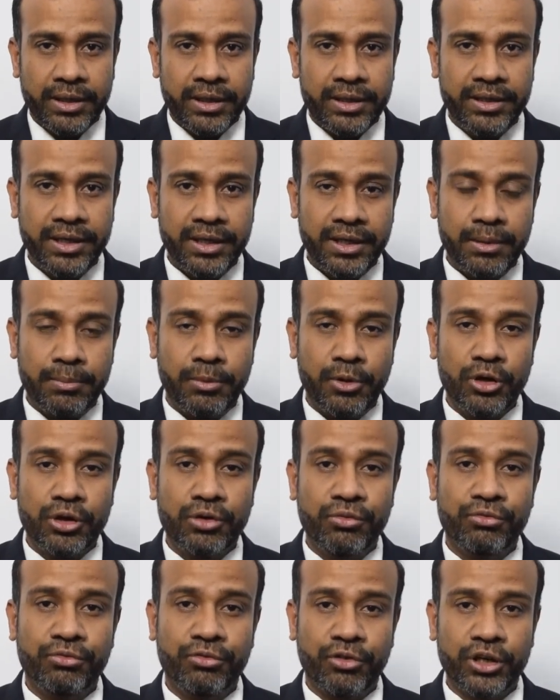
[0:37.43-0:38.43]
there are about
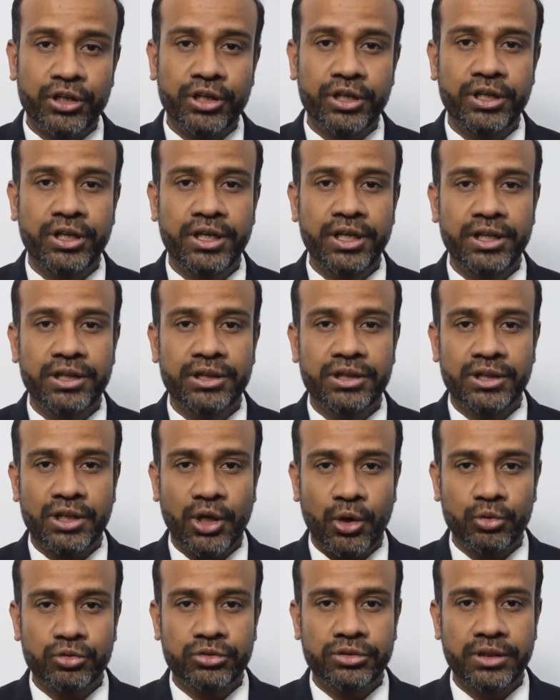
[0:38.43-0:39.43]

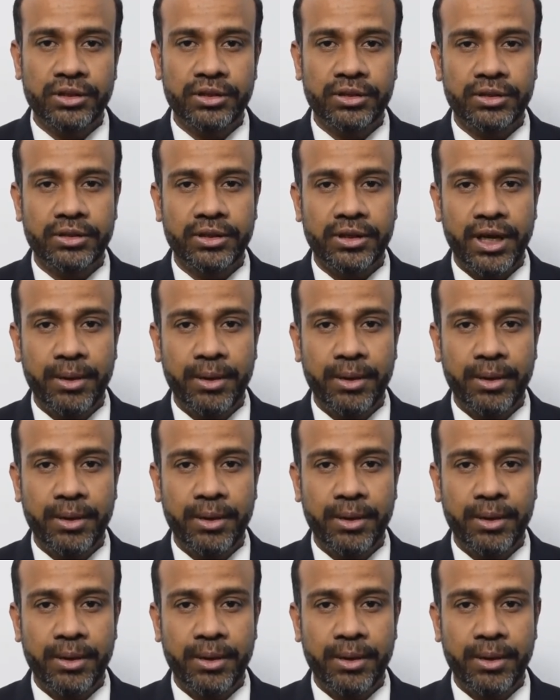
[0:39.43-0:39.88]
40,000